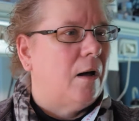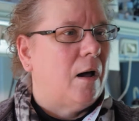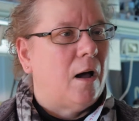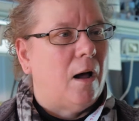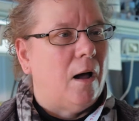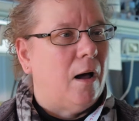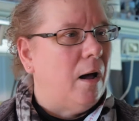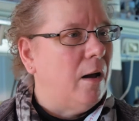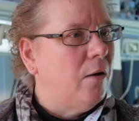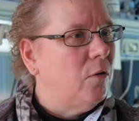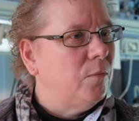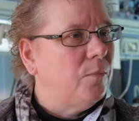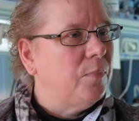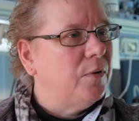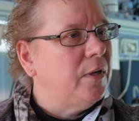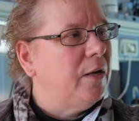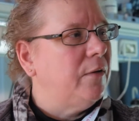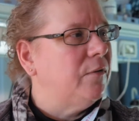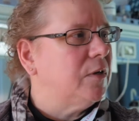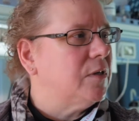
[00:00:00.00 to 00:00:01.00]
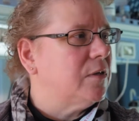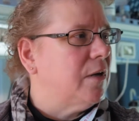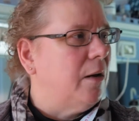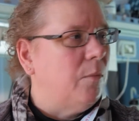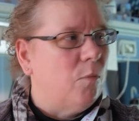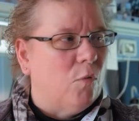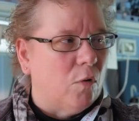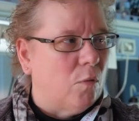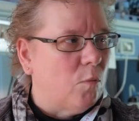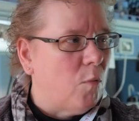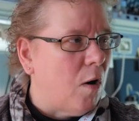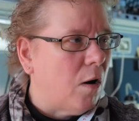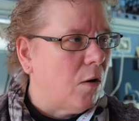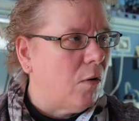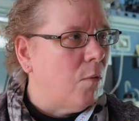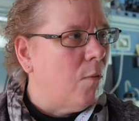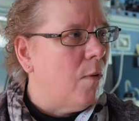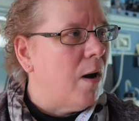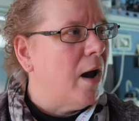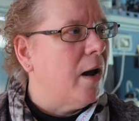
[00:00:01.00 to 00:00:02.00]
I don't believe this anymore, and
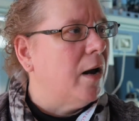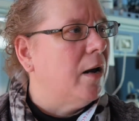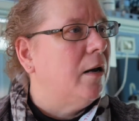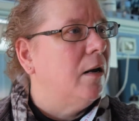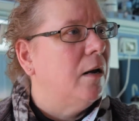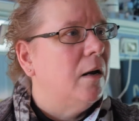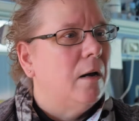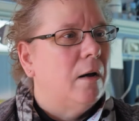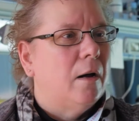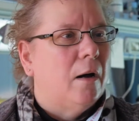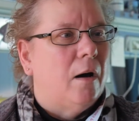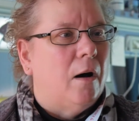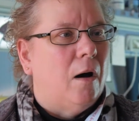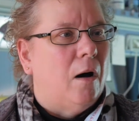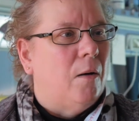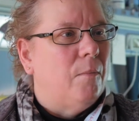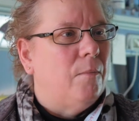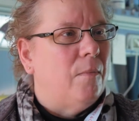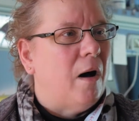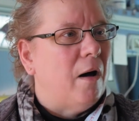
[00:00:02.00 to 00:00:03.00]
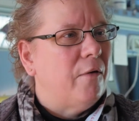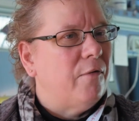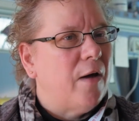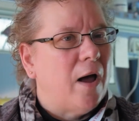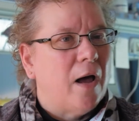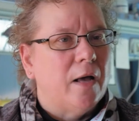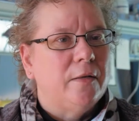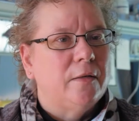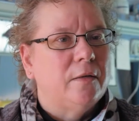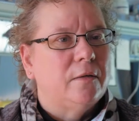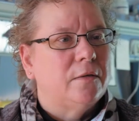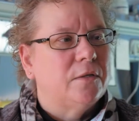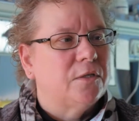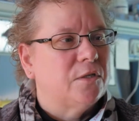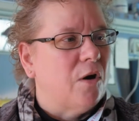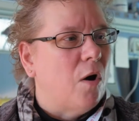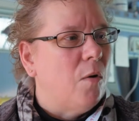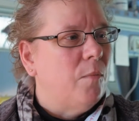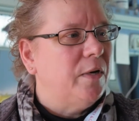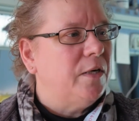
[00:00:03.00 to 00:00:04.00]
walk away. I've had
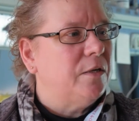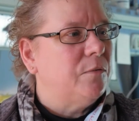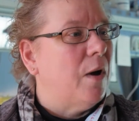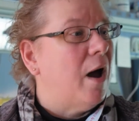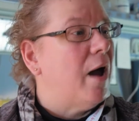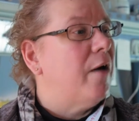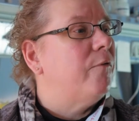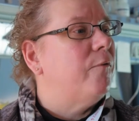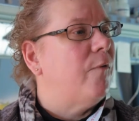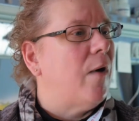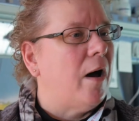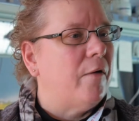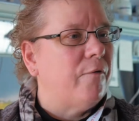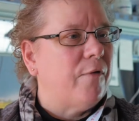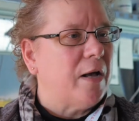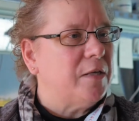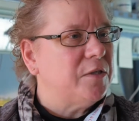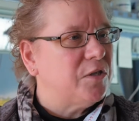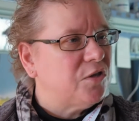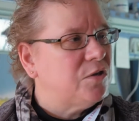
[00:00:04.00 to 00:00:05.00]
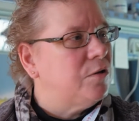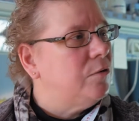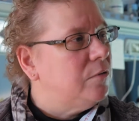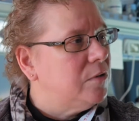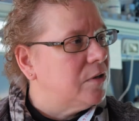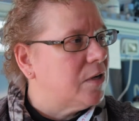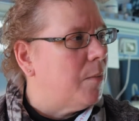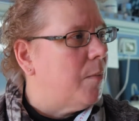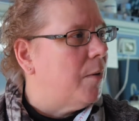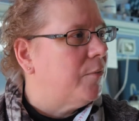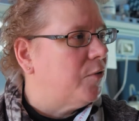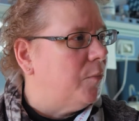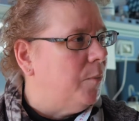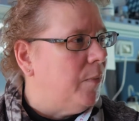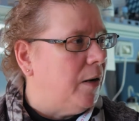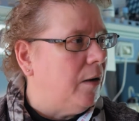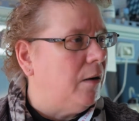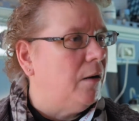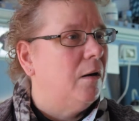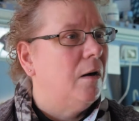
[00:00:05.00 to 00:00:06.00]
students come up to
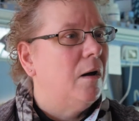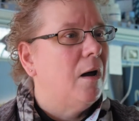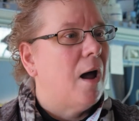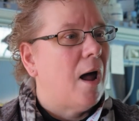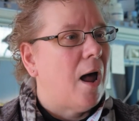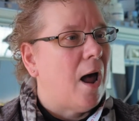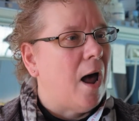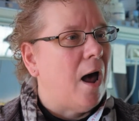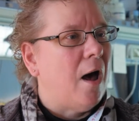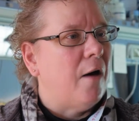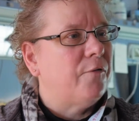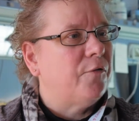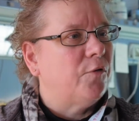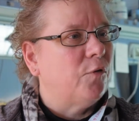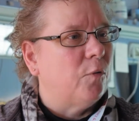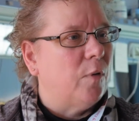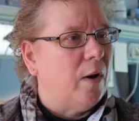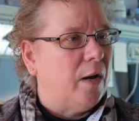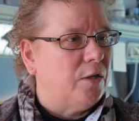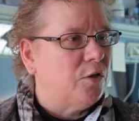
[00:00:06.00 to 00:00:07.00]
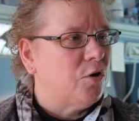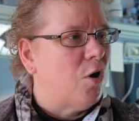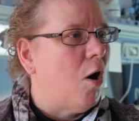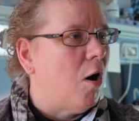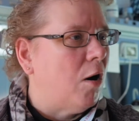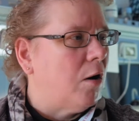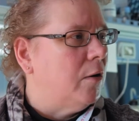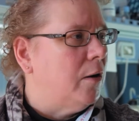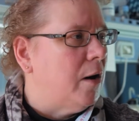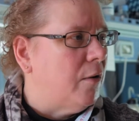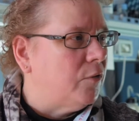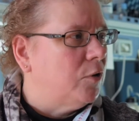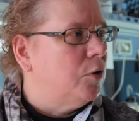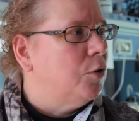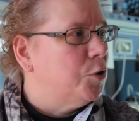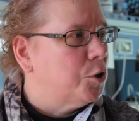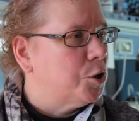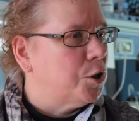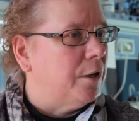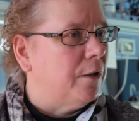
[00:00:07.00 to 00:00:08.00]
me after a talk on
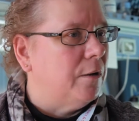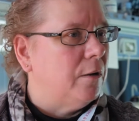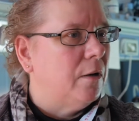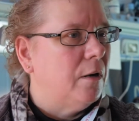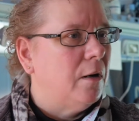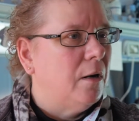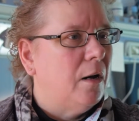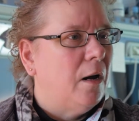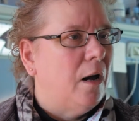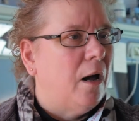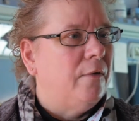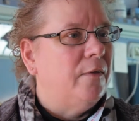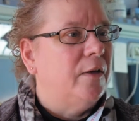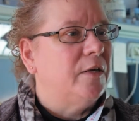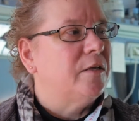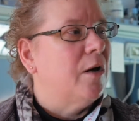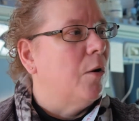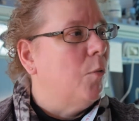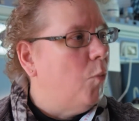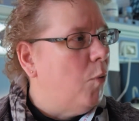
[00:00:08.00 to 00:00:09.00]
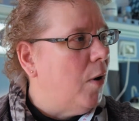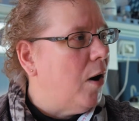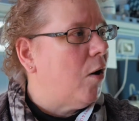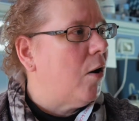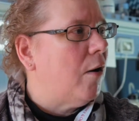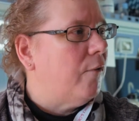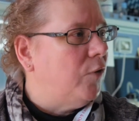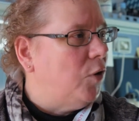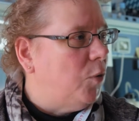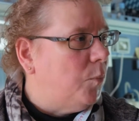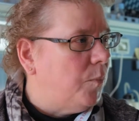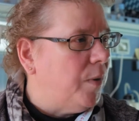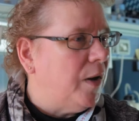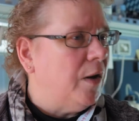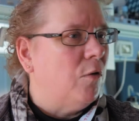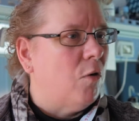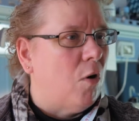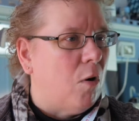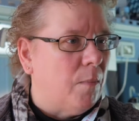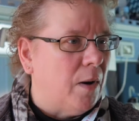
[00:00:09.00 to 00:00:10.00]
evolution, and they say, where have you
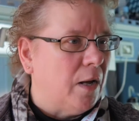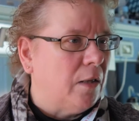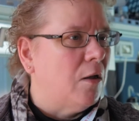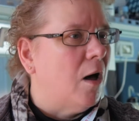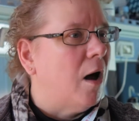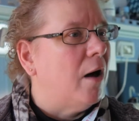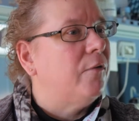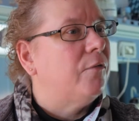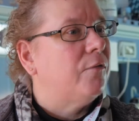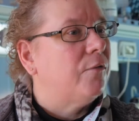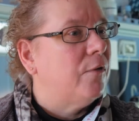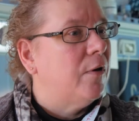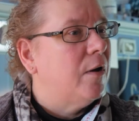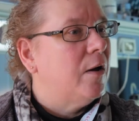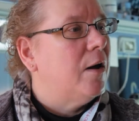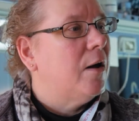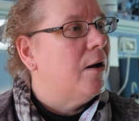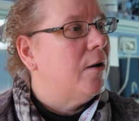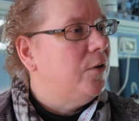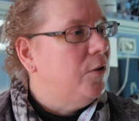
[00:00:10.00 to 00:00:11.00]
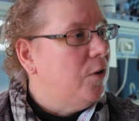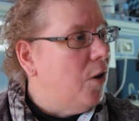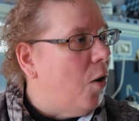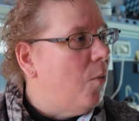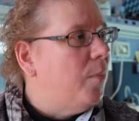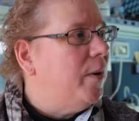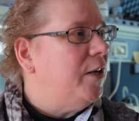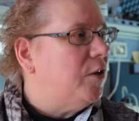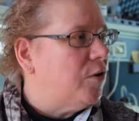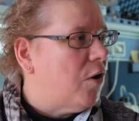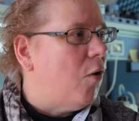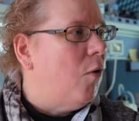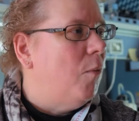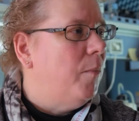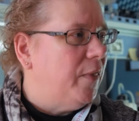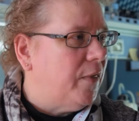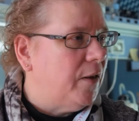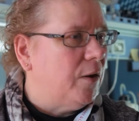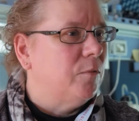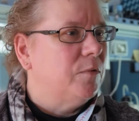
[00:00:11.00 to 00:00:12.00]
been all my life? Nobody told
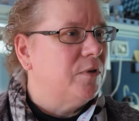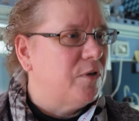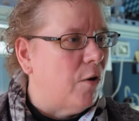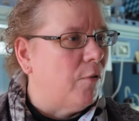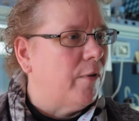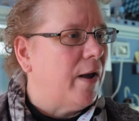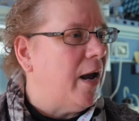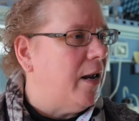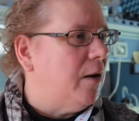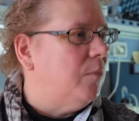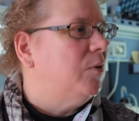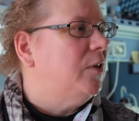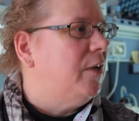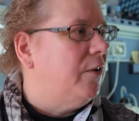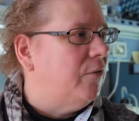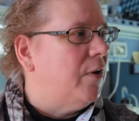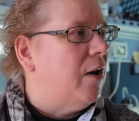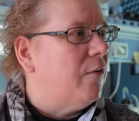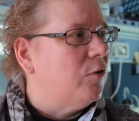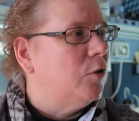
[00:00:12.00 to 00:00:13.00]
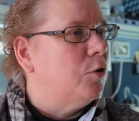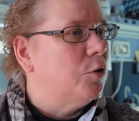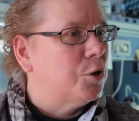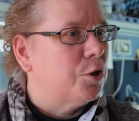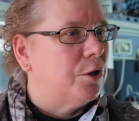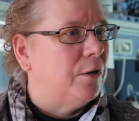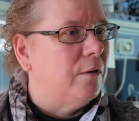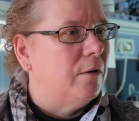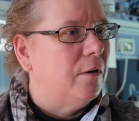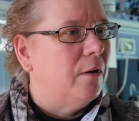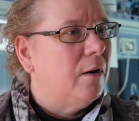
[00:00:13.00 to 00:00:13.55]
me that it was okay to believe in evolution.